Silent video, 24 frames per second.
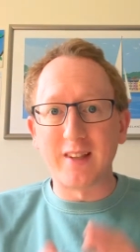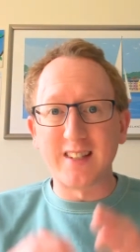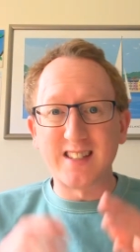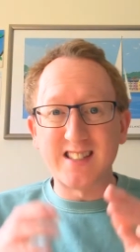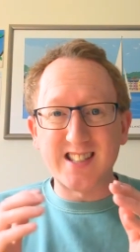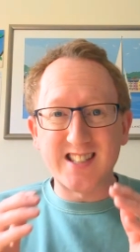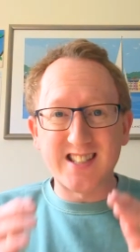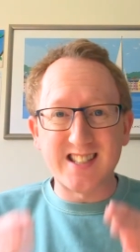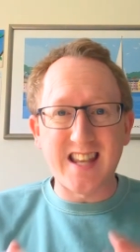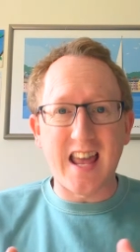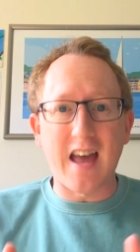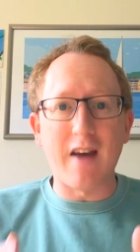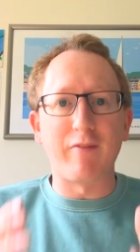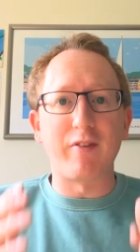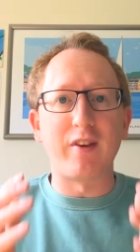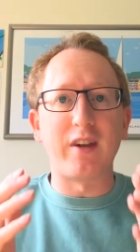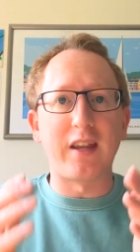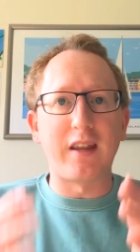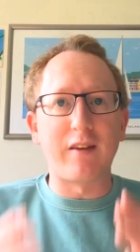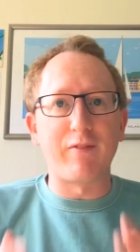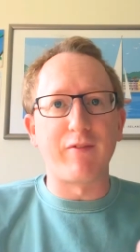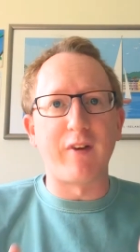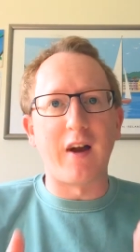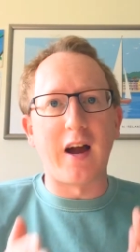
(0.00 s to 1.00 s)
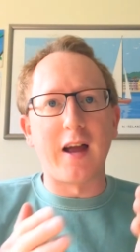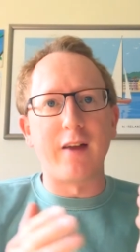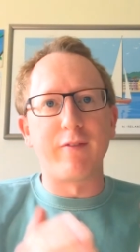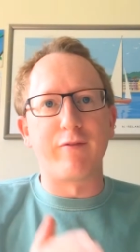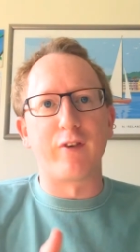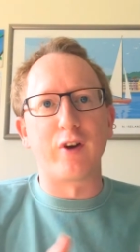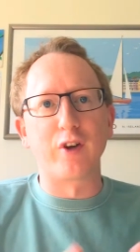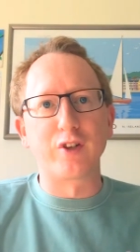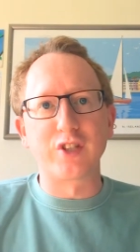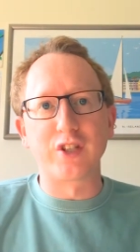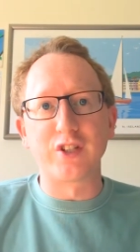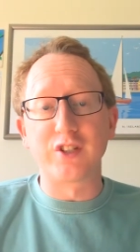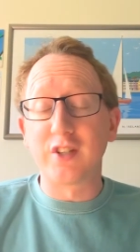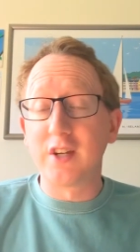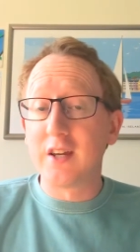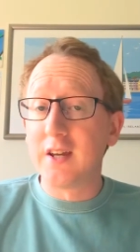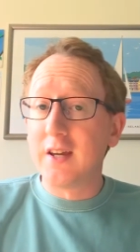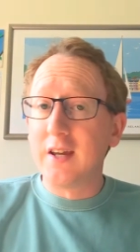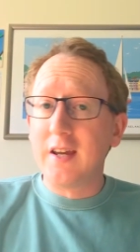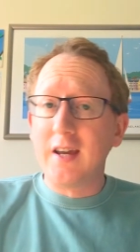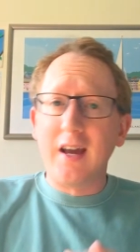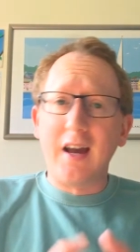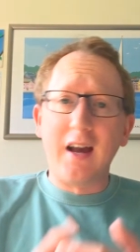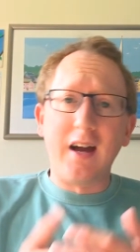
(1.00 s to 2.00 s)
It's 75 verses,
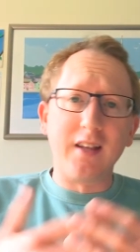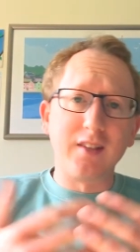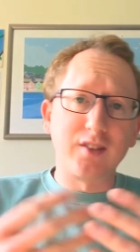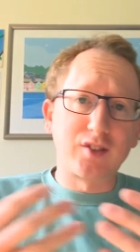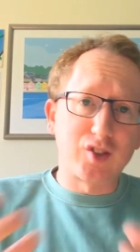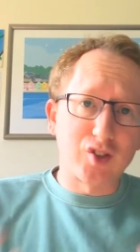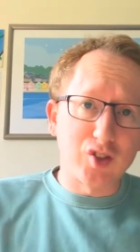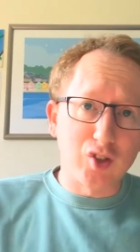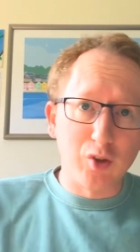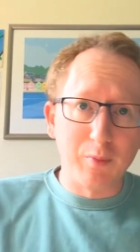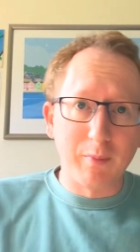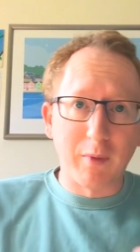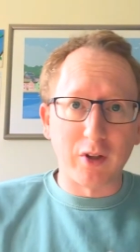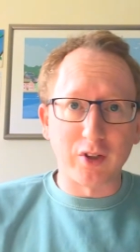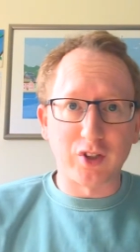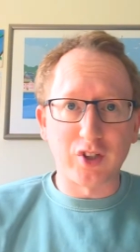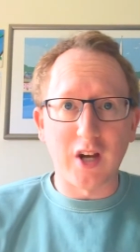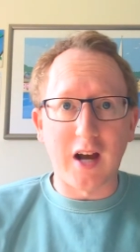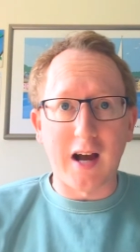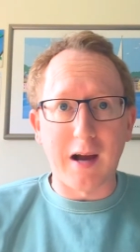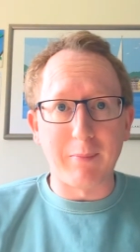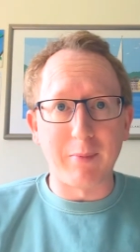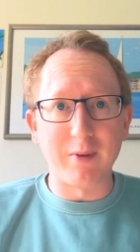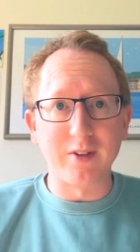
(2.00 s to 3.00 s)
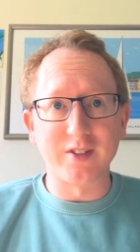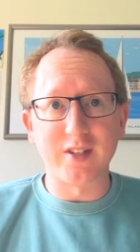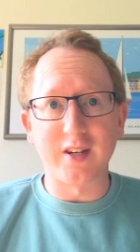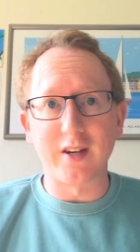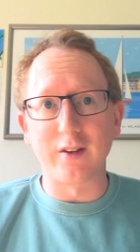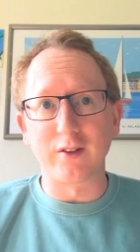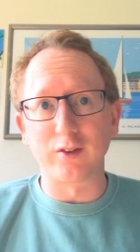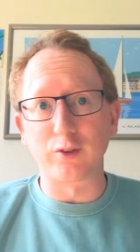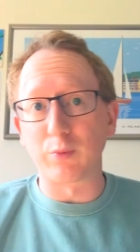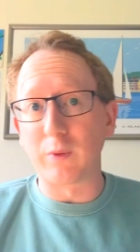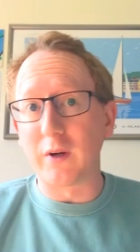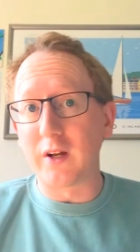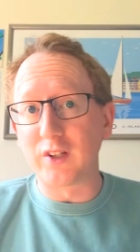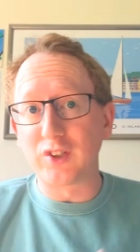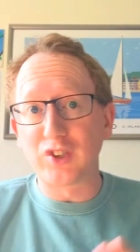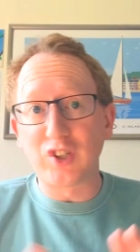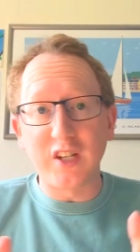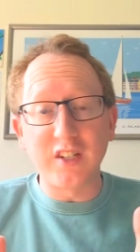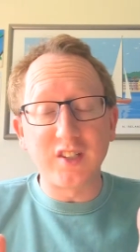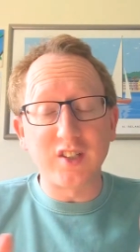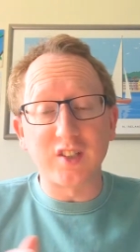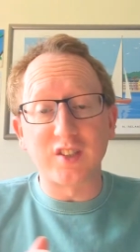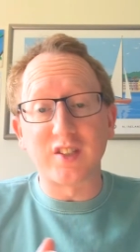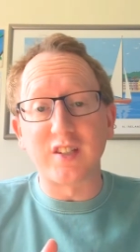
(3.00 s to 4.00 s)
and so much happens here as well.
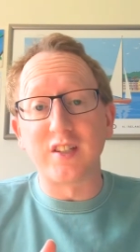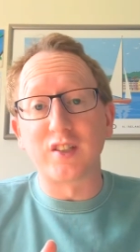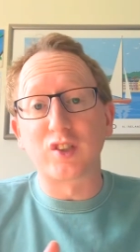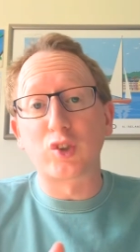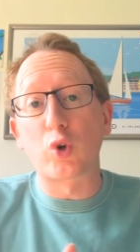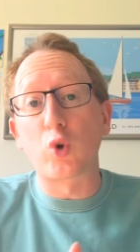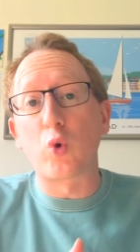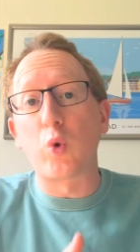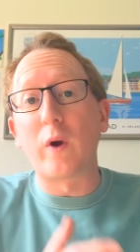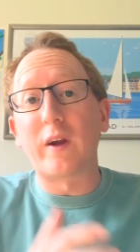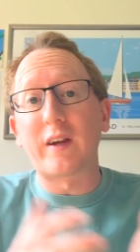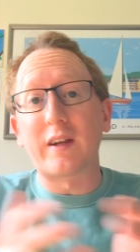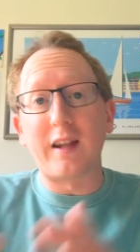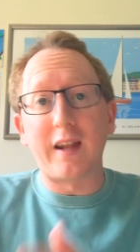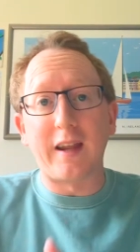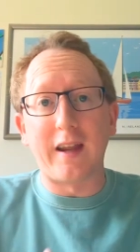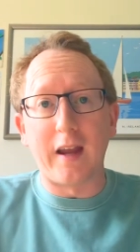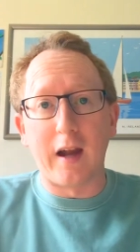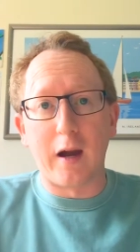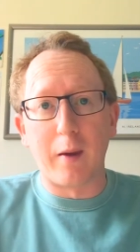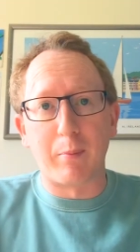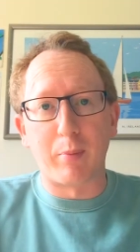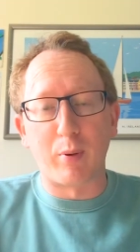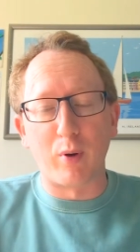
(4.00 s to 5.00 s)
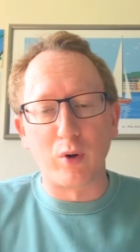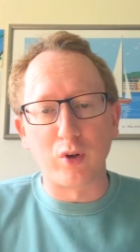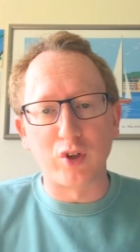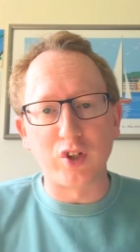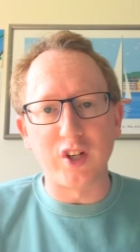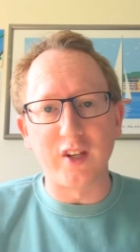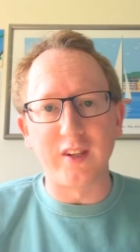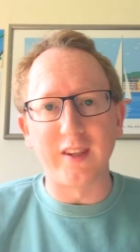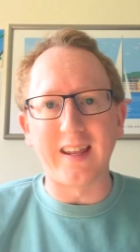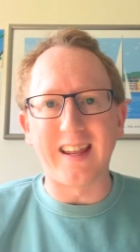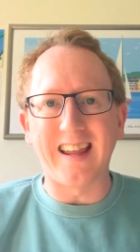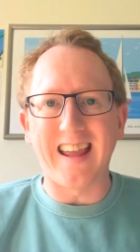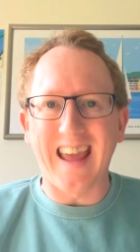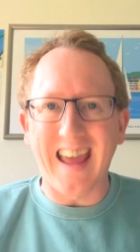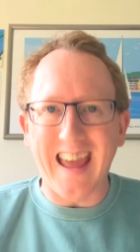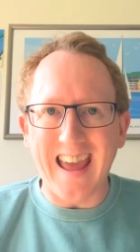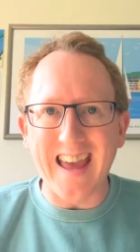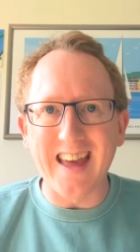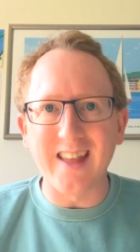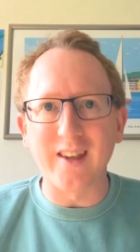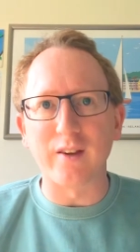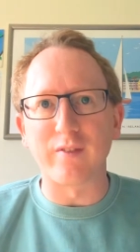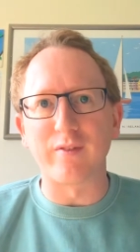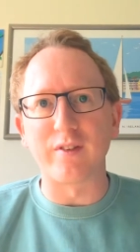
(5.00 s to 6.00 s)
Jesus is quickly approaching the
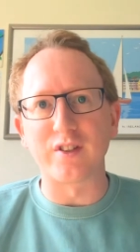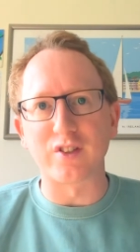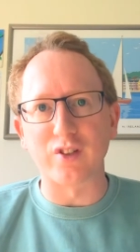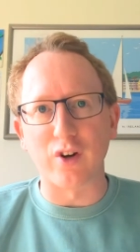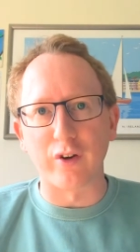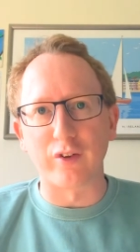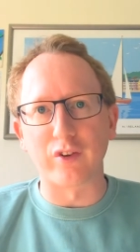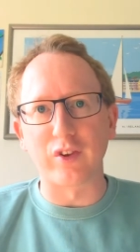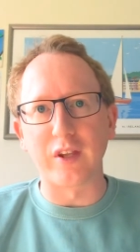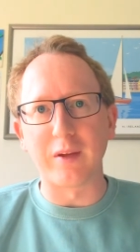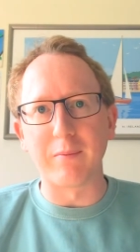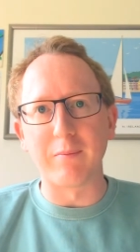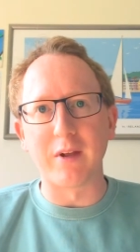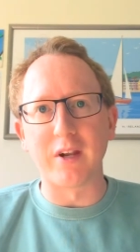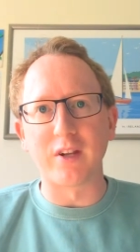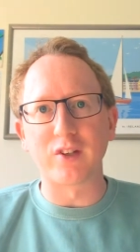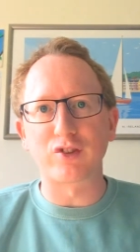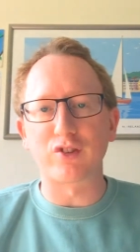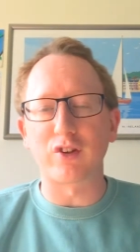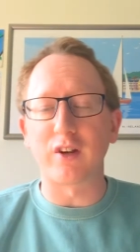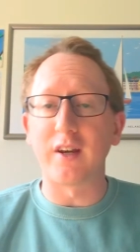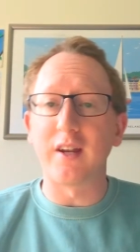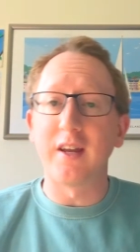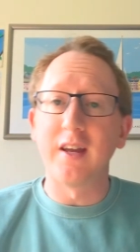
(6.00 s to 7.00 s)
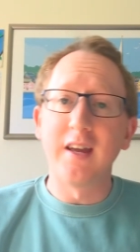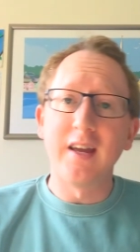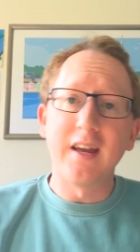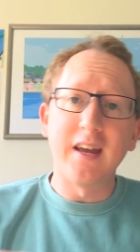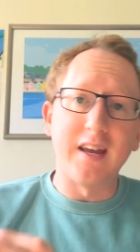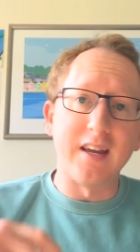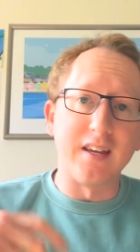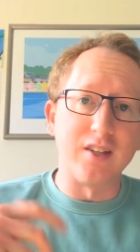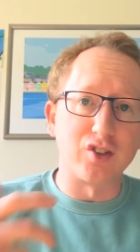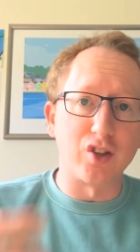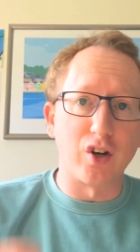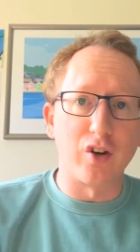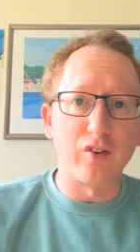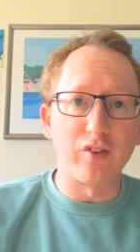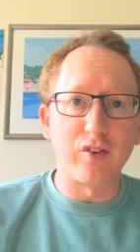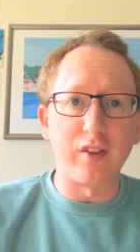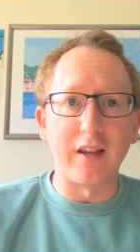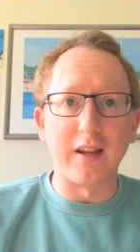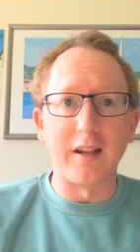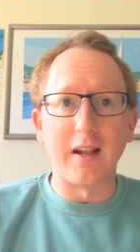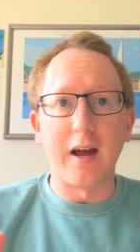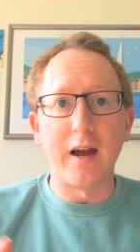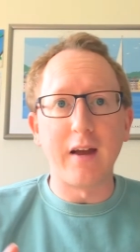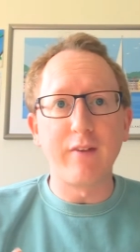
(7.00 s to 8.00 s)
end of his earthly ministry, his
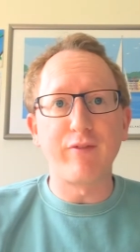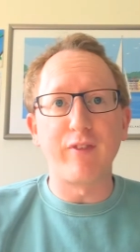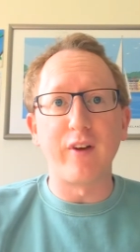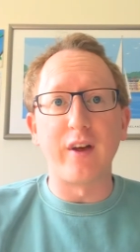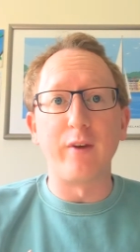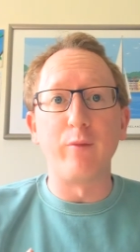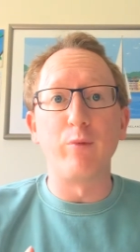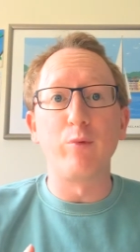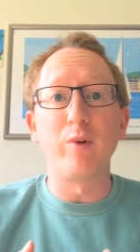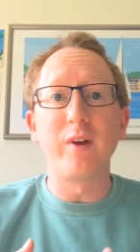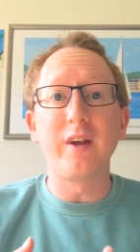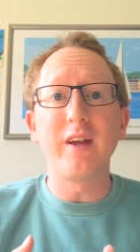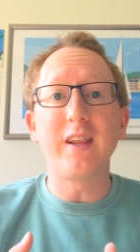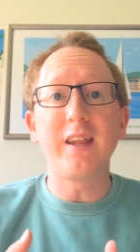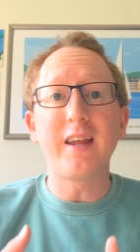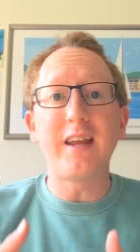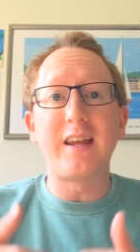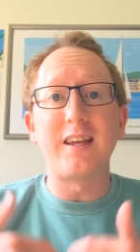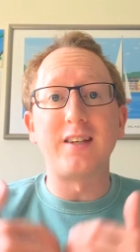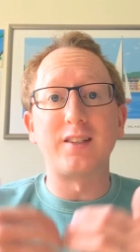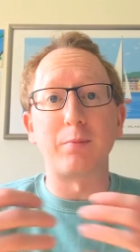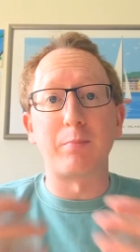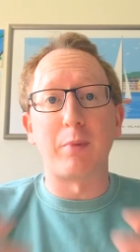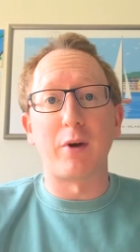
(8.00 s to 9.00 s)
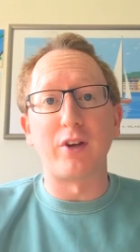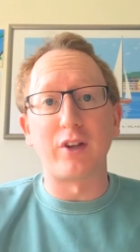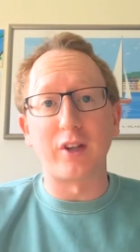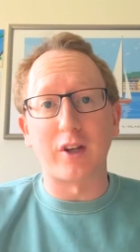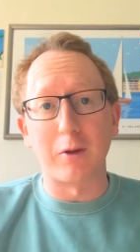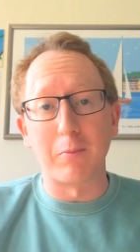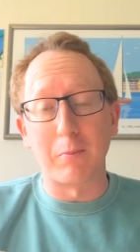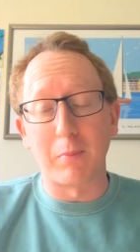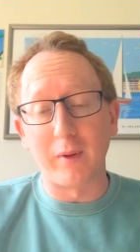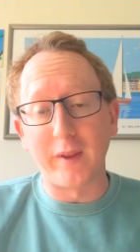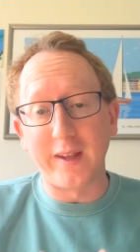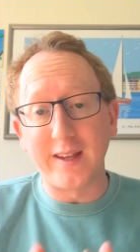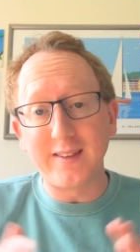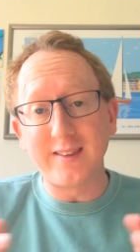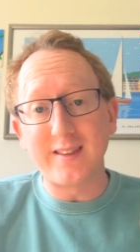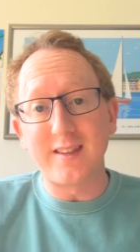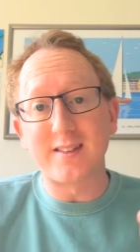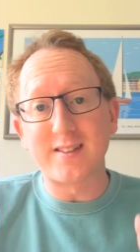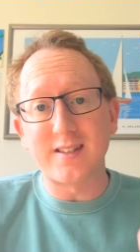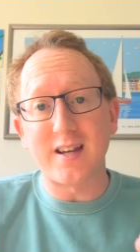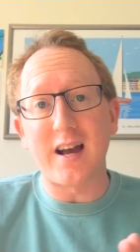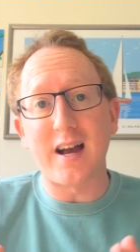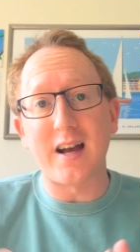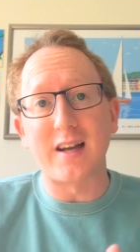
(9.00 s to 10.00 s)
earthly life, and really he's about to complete the
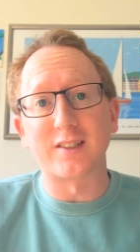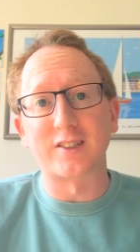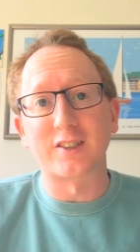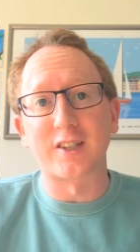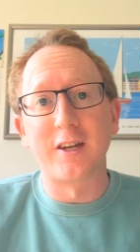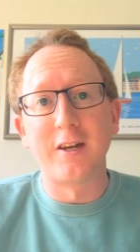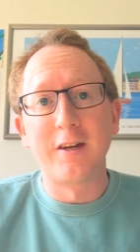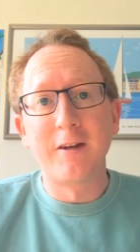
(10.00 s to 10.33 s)
task